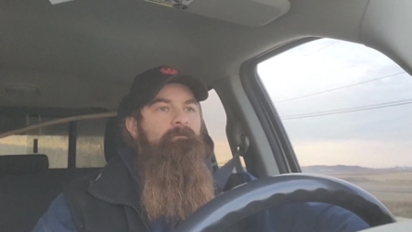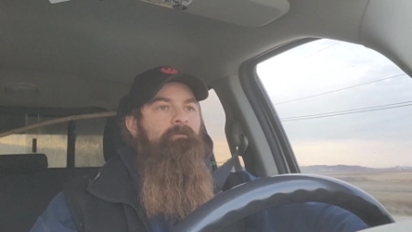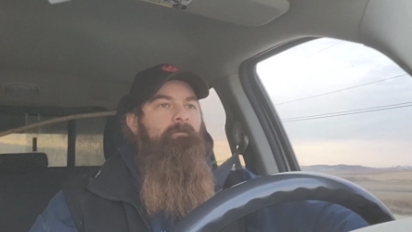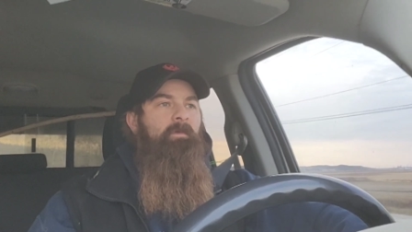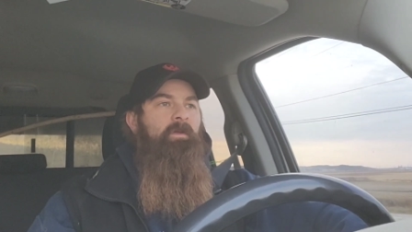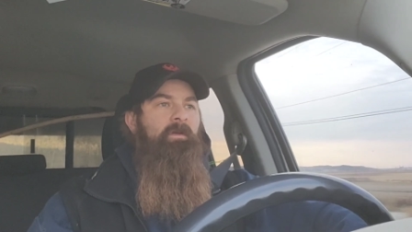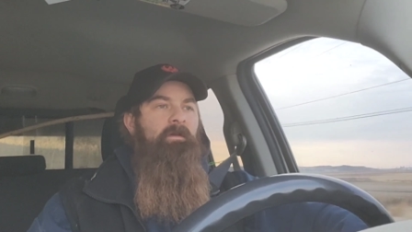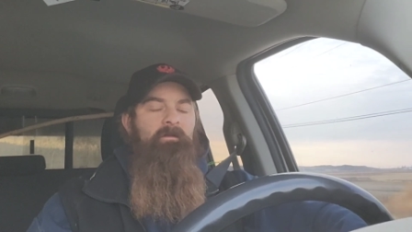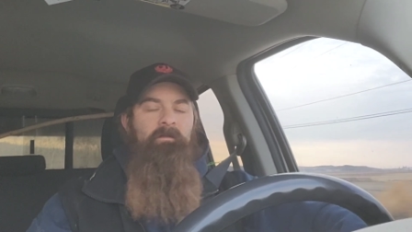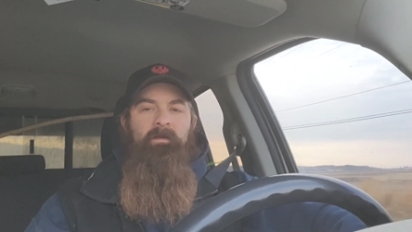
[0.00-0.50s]

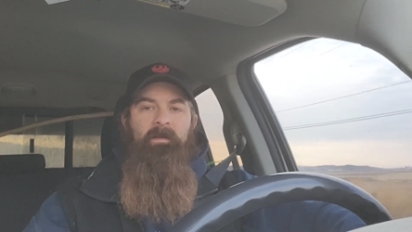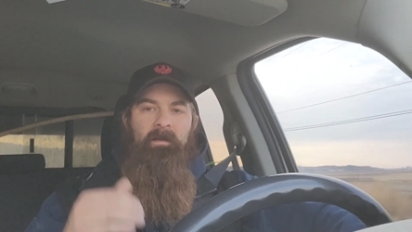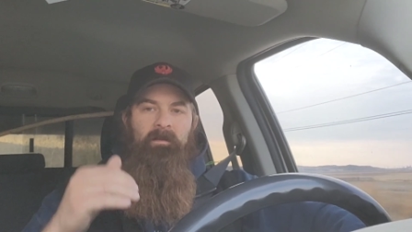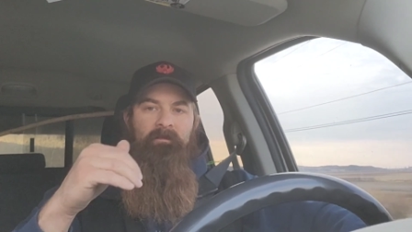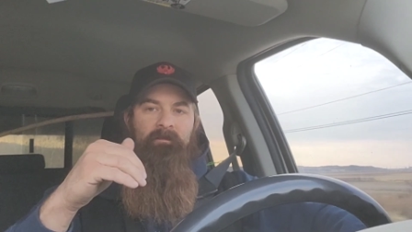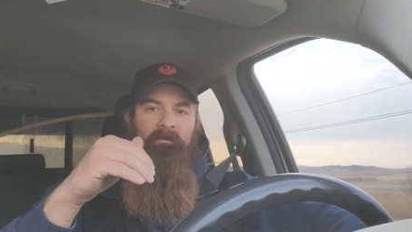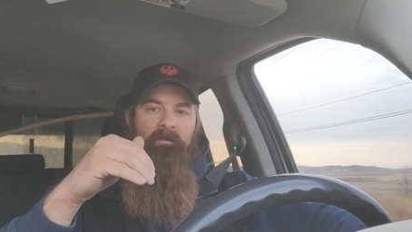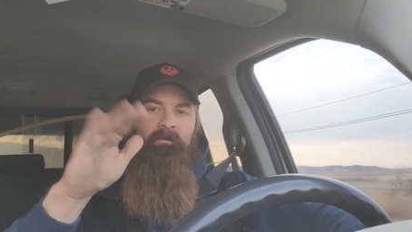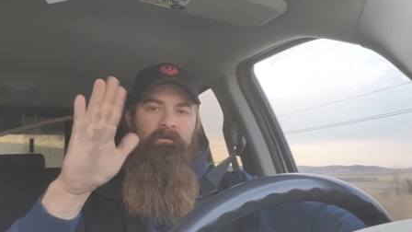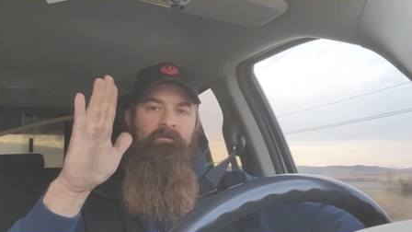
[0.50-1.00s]
because it
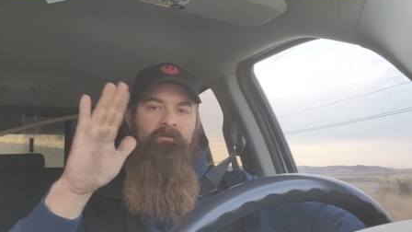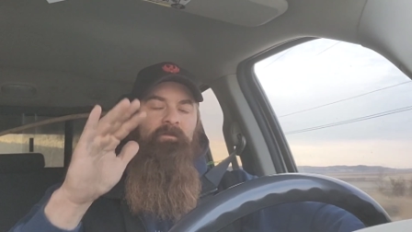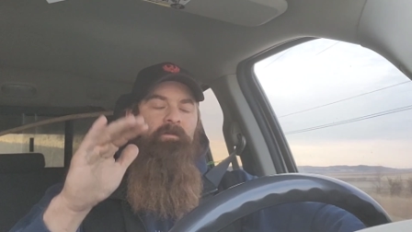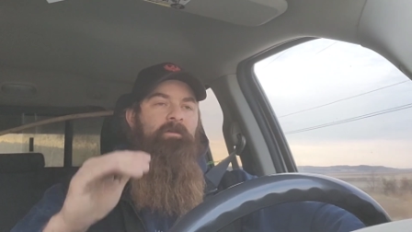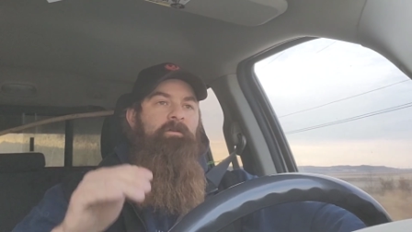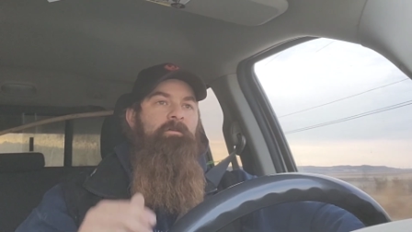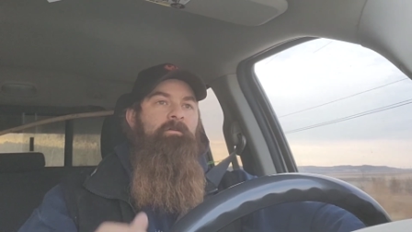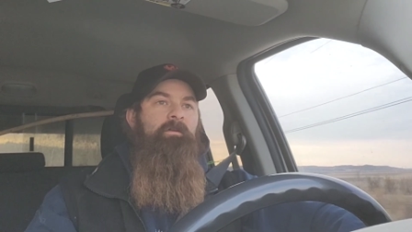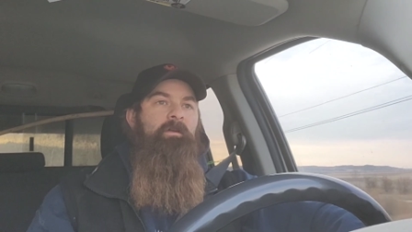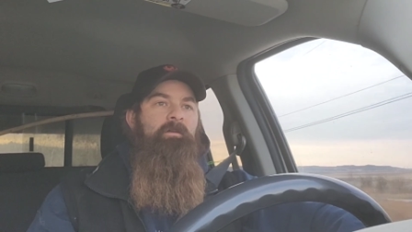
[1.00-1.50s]
has that
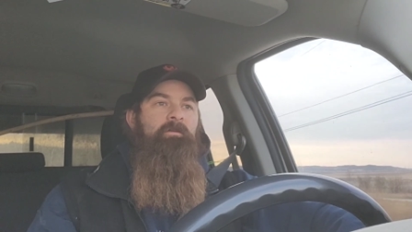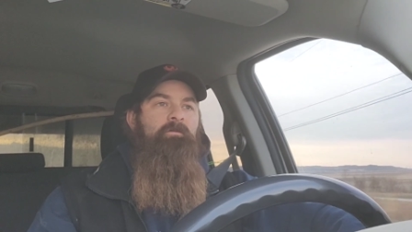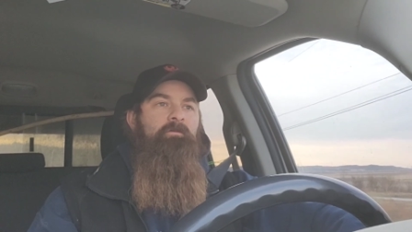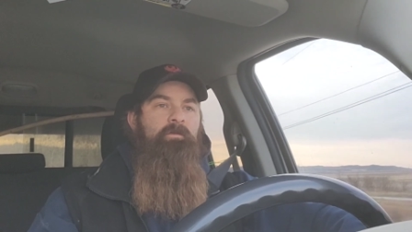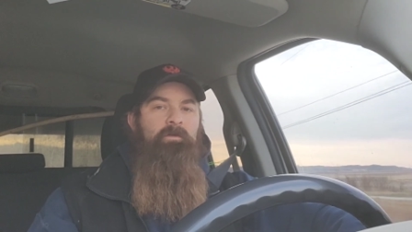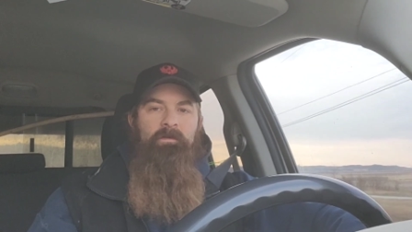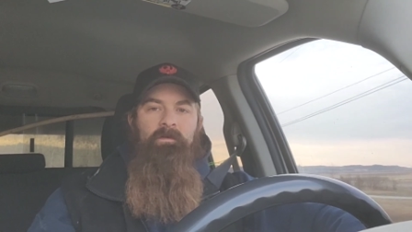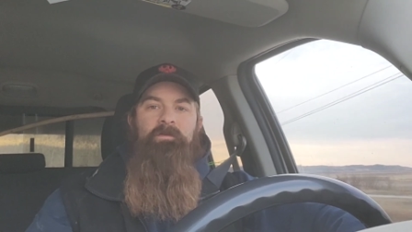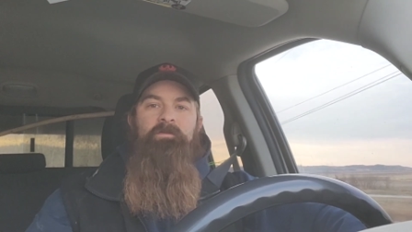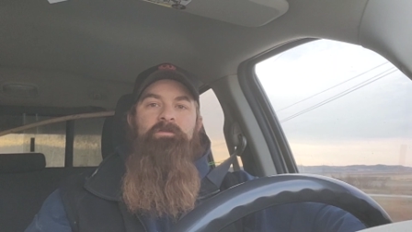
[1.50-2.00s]
trigger that you
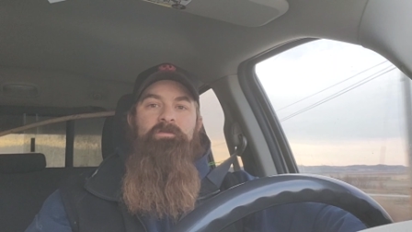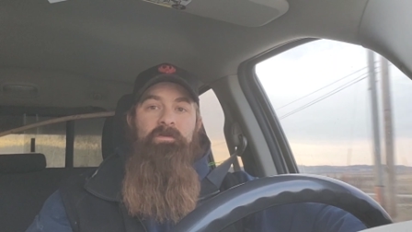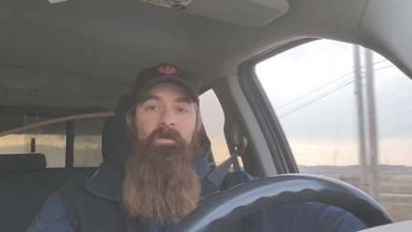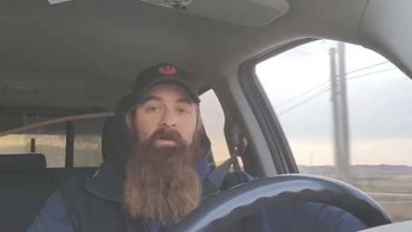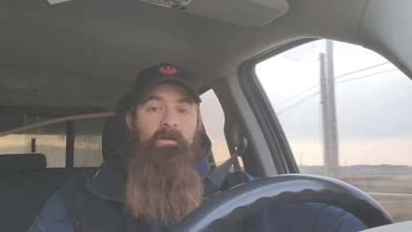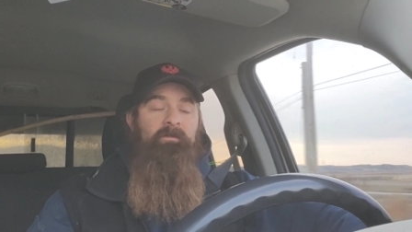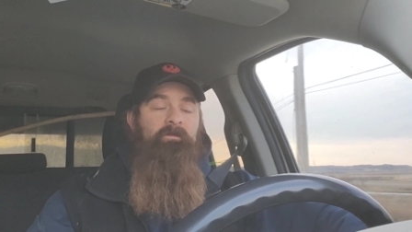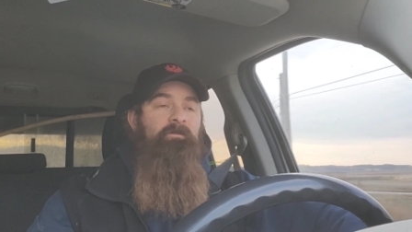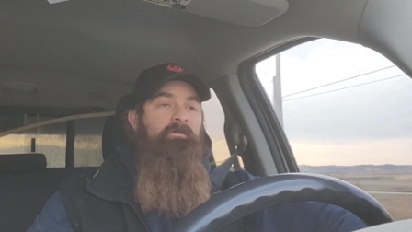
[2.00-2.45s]
can adjust.